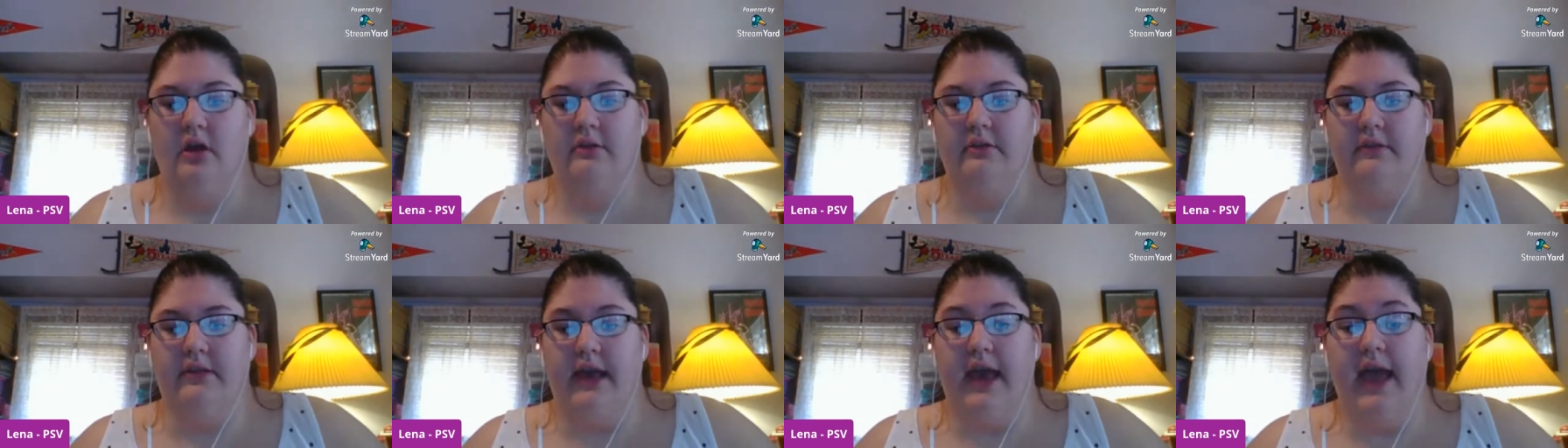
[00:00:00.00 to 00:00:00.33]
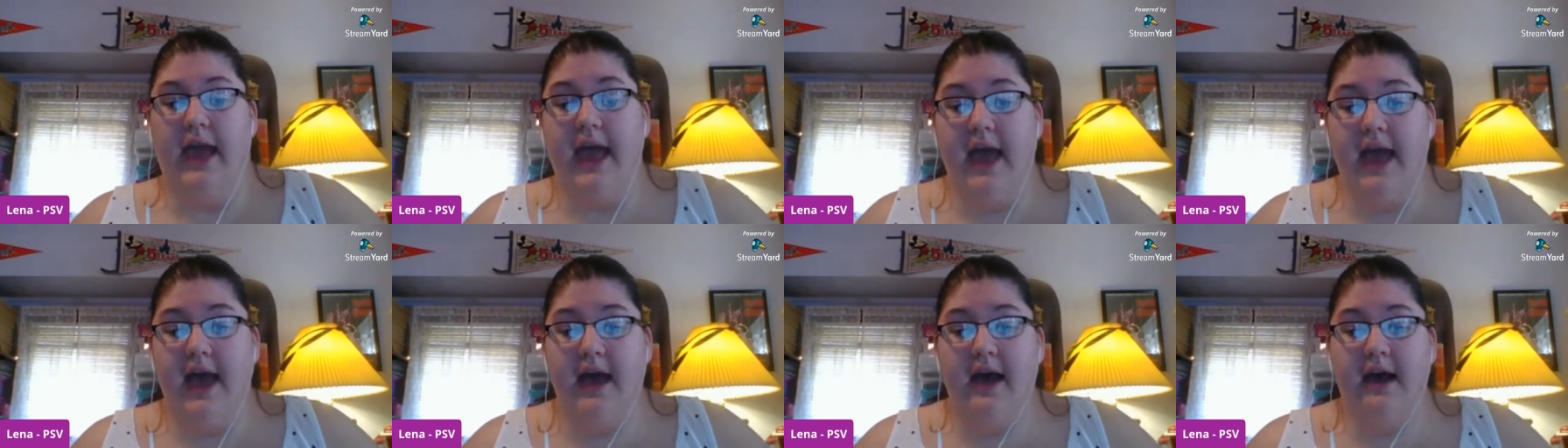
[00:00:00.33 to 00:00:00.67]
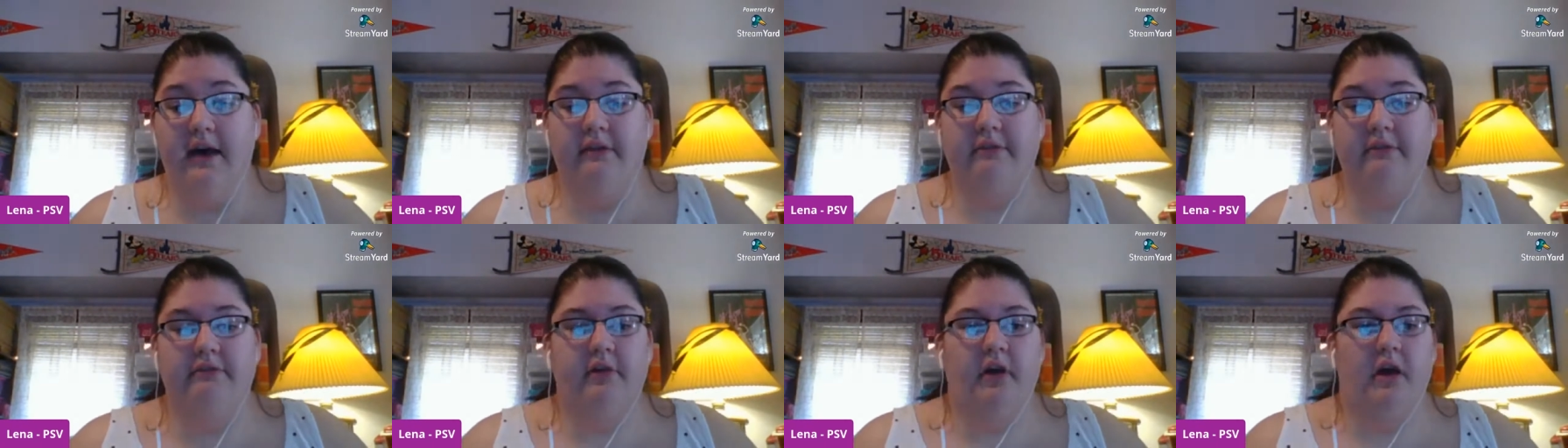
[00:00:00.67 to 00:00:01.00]
to
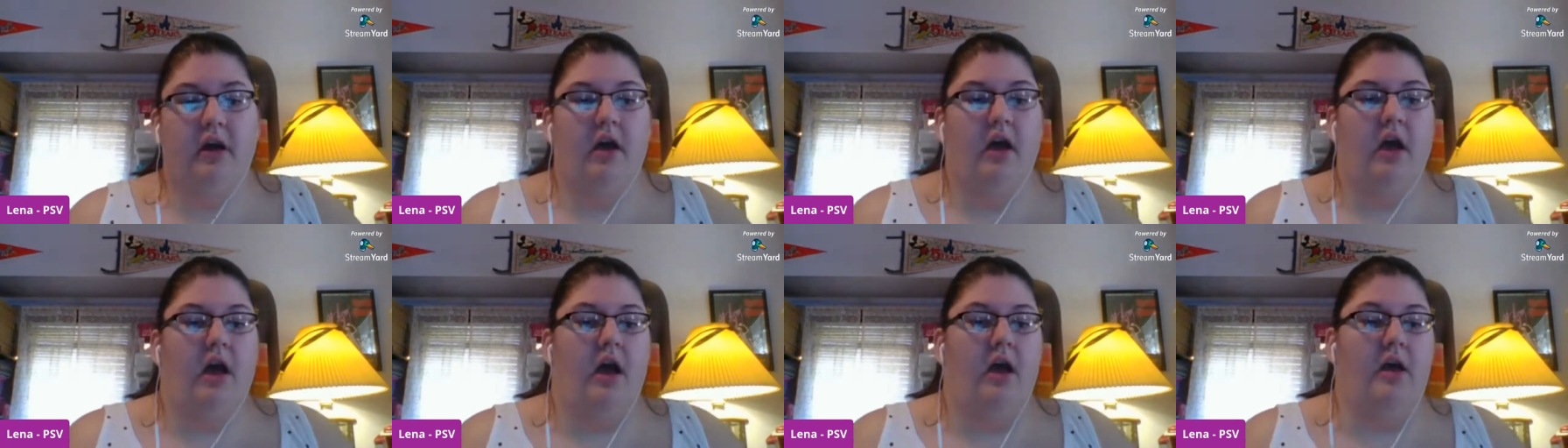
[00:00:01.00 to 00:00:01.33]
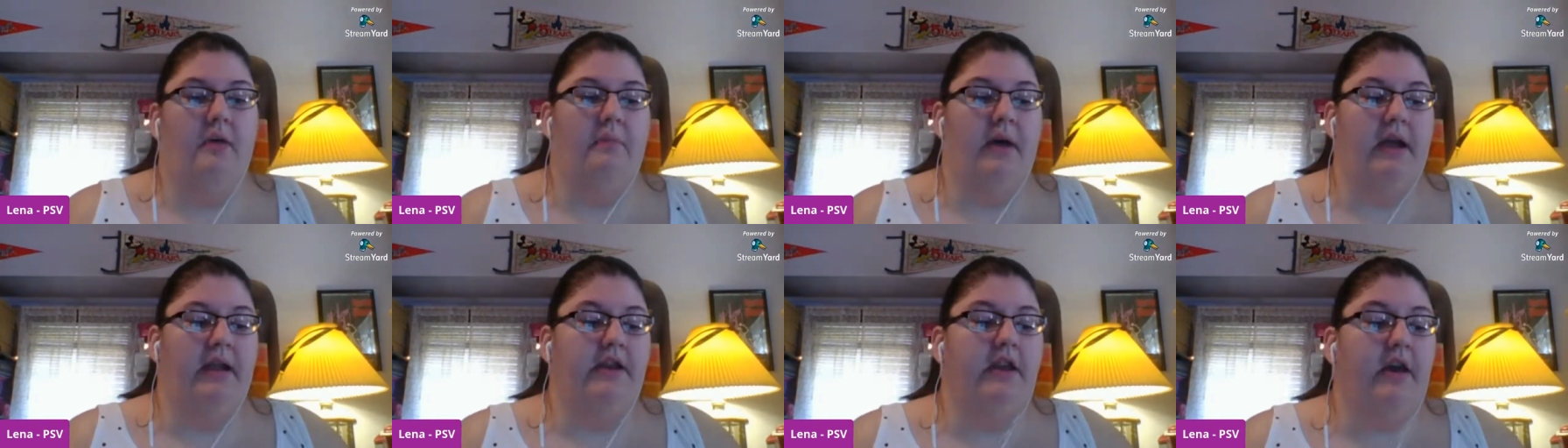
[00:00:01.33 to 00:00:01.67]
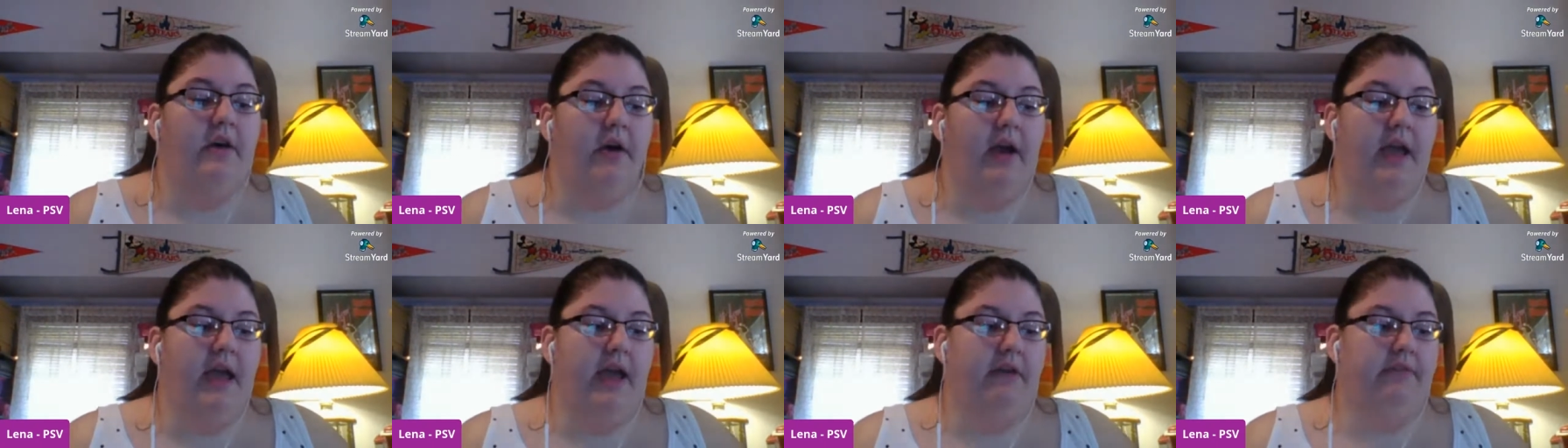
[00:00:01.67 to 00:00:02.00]
have. I
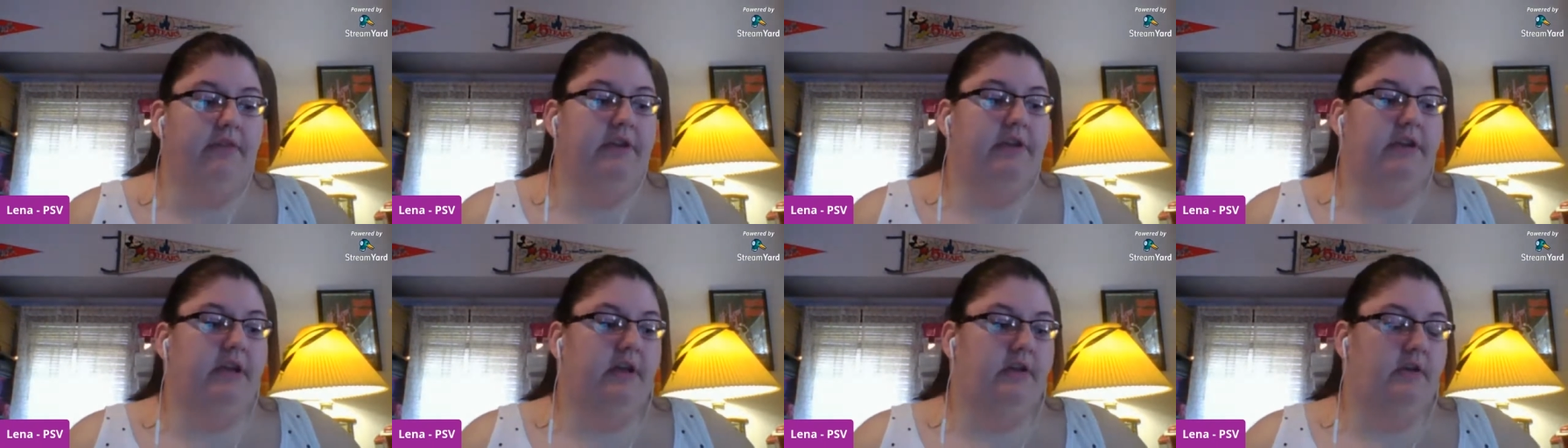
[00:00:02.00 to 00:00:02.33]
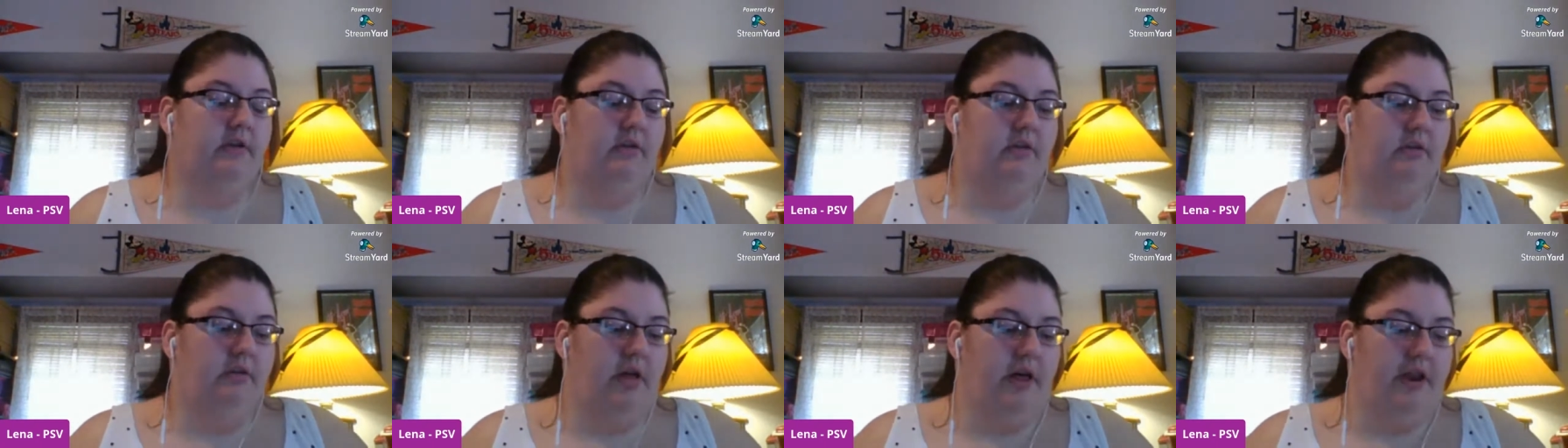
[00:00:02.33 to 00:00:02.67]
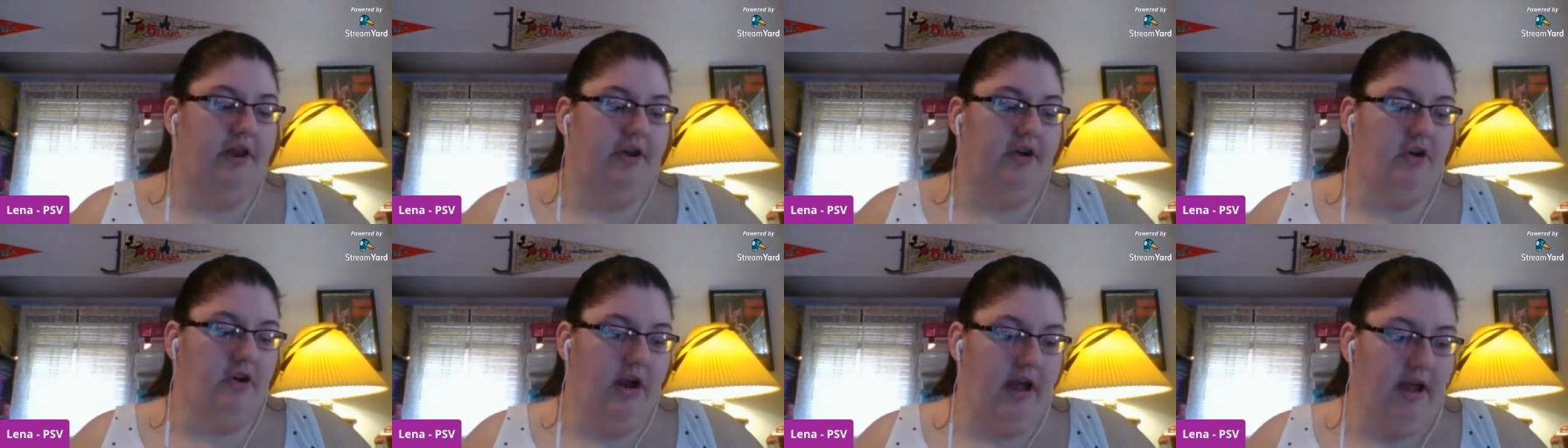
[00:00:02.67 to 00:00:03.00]
know I haven't done a whole lot
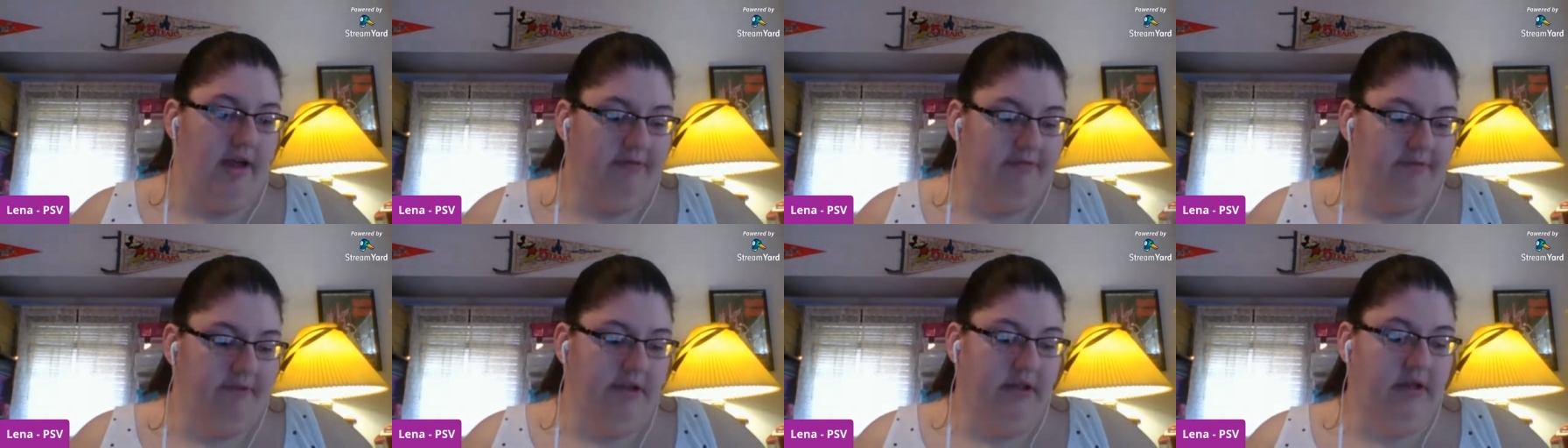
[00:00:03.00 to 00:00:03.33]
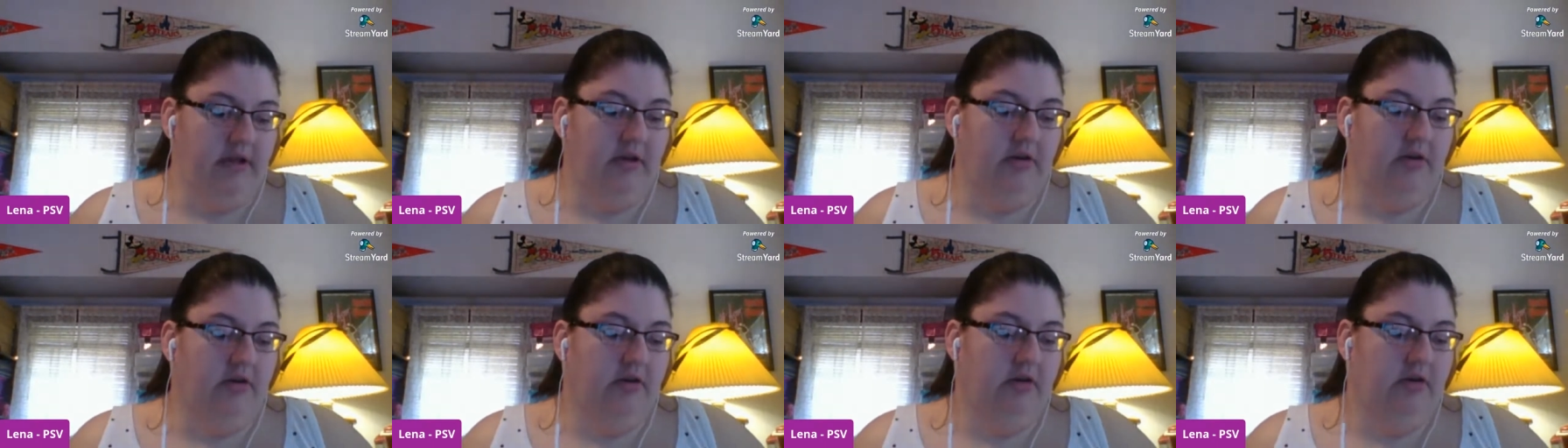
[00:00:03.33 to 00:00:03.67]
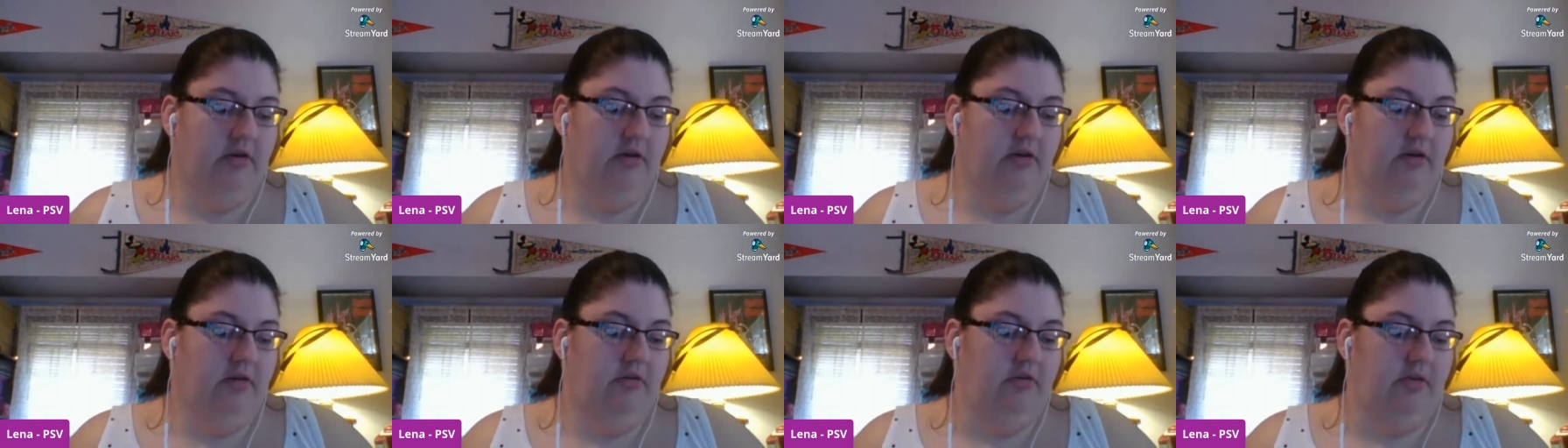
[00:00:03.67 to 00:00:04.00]
of crafting
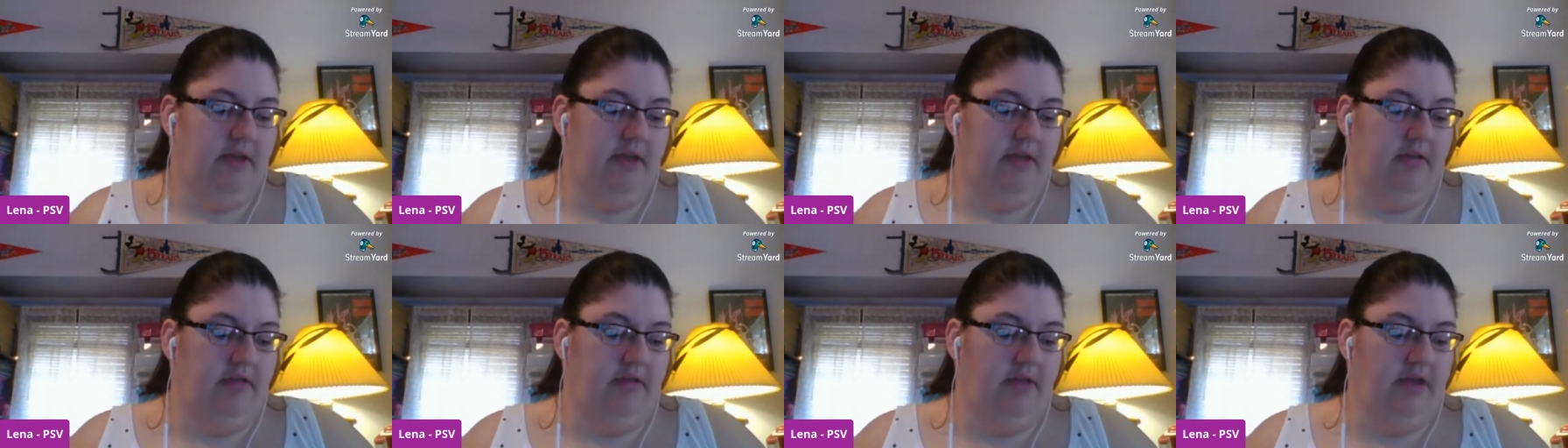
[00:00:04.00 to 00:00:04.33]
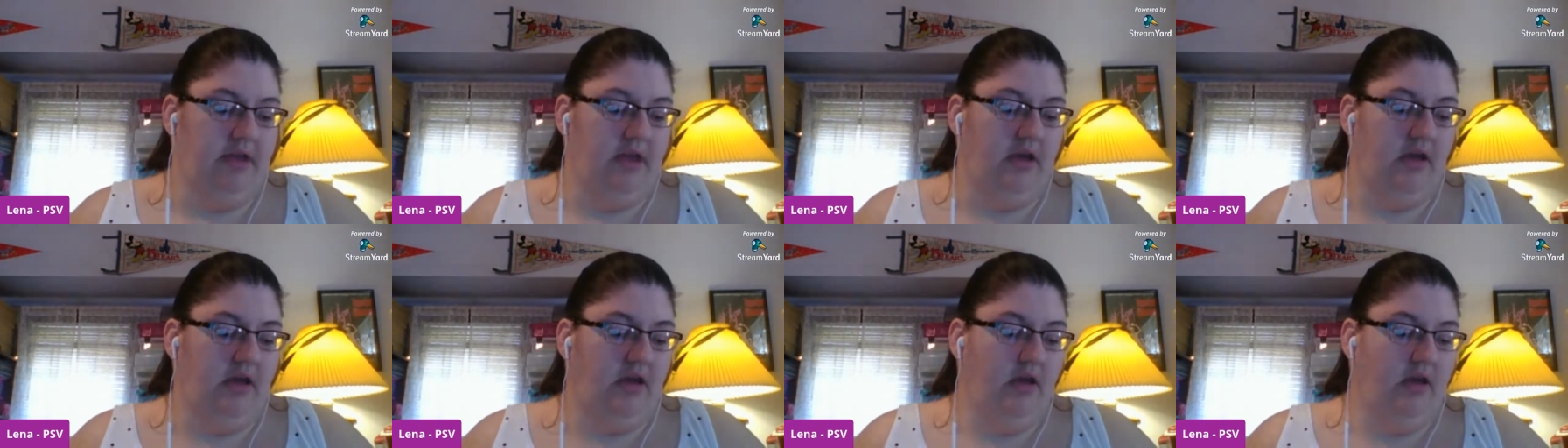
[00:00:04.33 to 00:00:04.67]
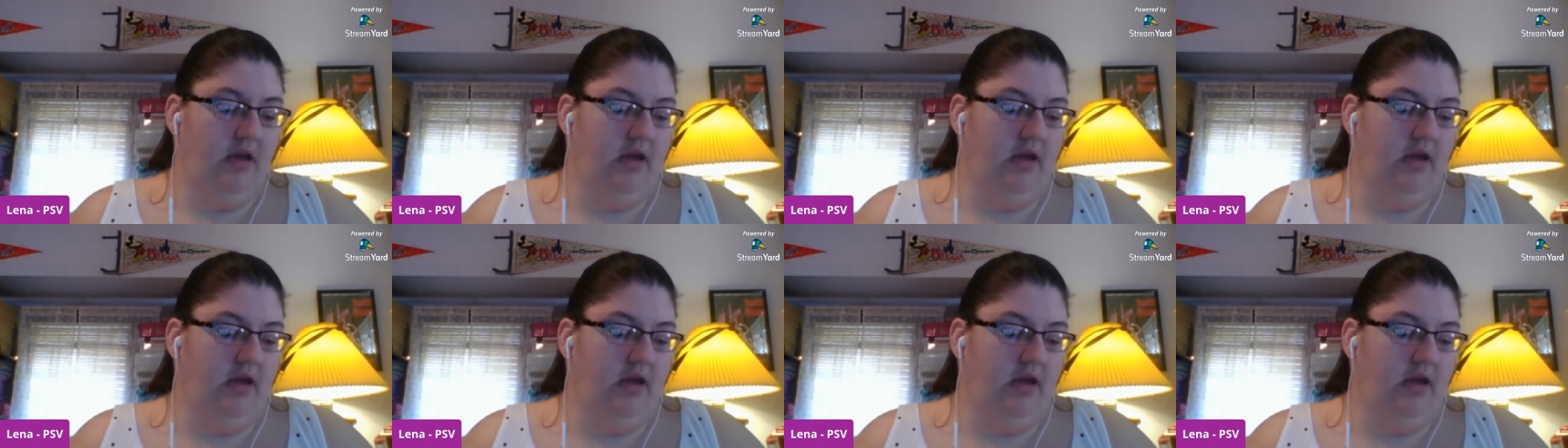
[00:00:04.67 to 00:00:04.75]
lately.